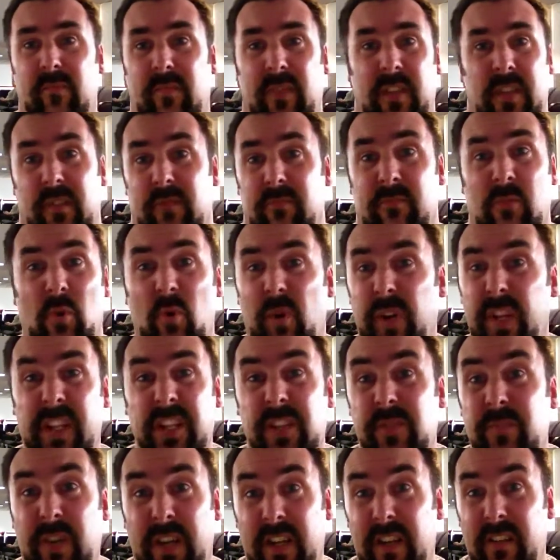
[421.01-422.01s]
The
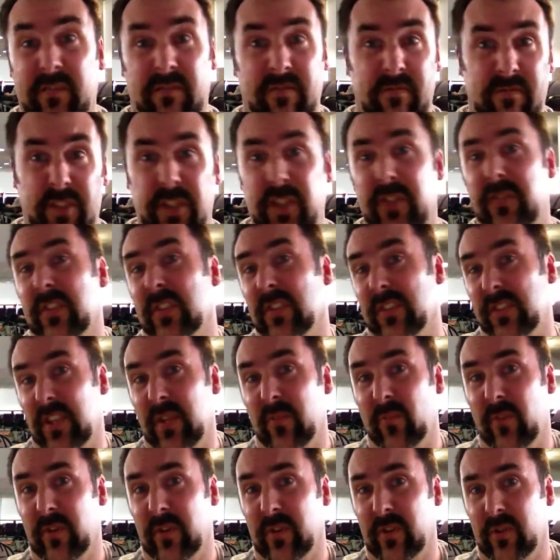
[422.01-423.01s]
audience may have shifted
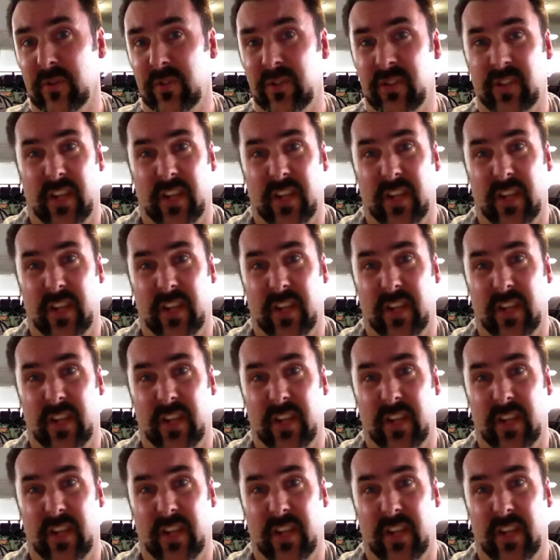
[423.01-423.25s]
somewhere else,